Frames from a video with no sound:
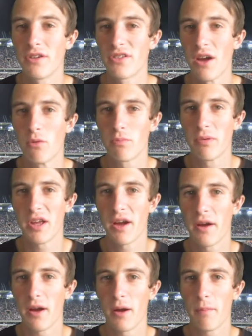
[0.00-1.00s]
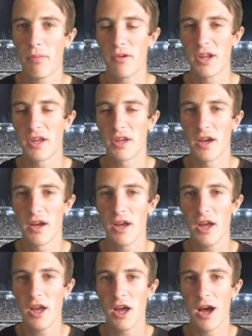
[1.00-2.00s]
because that would be a
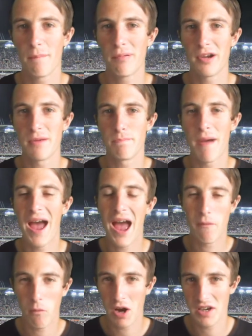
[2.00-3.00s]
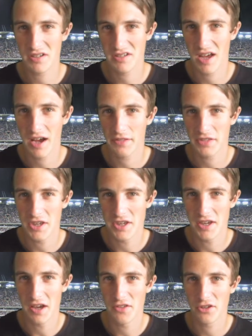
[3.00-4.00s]
pretty bad way to start
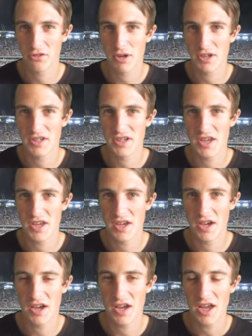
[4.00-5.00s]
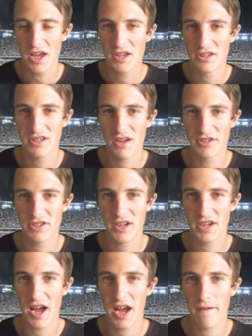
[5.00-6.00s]
the 2017
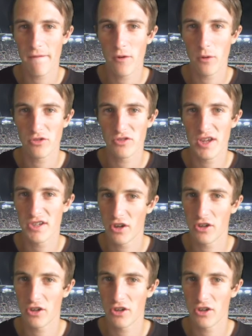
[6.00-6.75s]
AFL season.